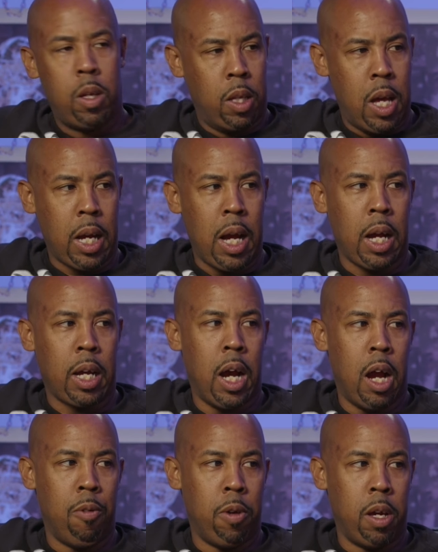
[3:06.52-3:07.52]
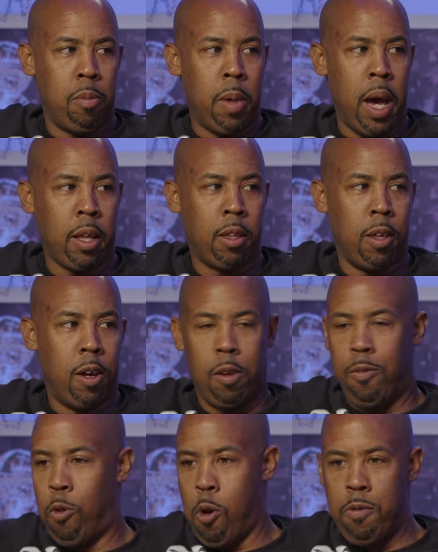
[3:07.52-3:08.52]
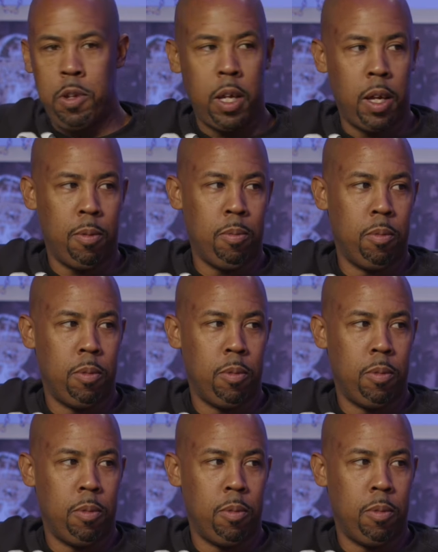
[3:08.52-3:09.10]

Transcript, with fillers: Yeah, I got Kyrie and Maxey on the fourth team.